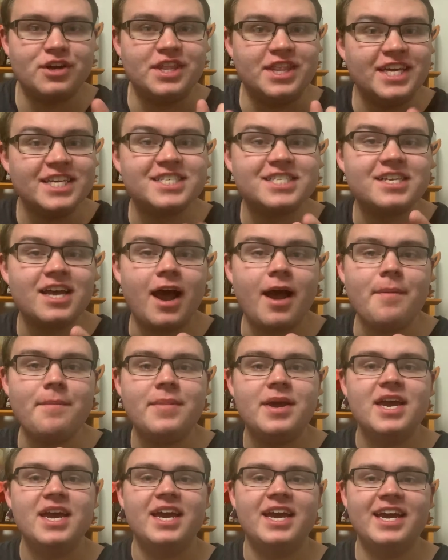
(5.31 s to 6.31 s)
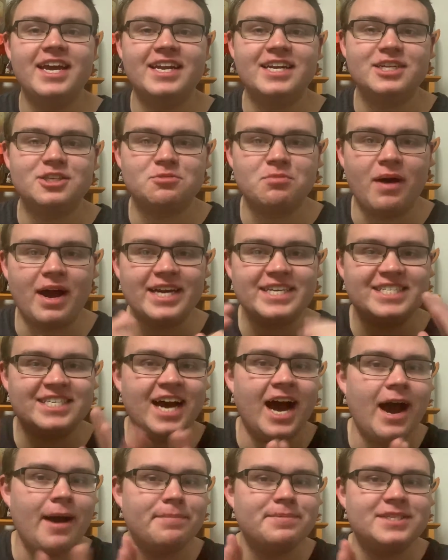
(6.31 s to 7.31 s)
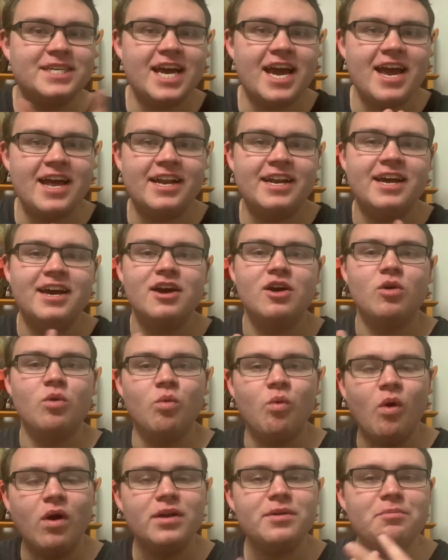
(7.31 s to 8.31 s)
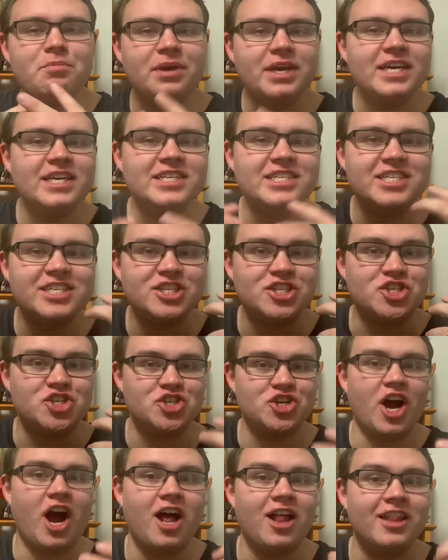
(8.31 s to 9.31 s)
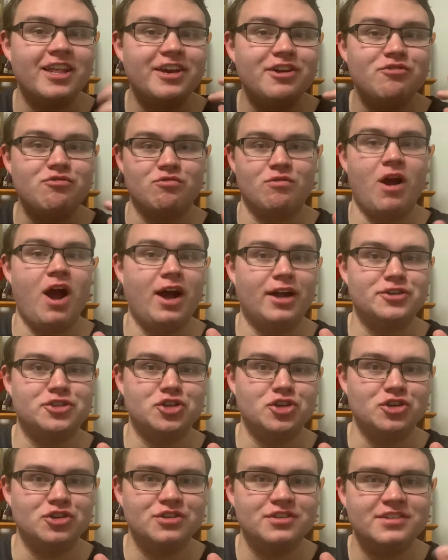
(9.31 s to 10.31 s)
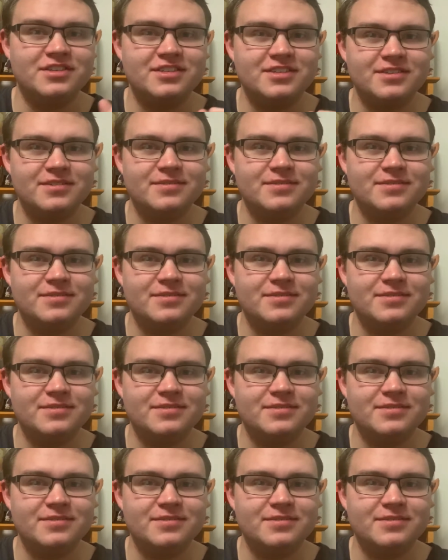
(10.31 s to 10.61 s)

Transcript: This time, it is my top 10 One Piece Jolly Rodgers.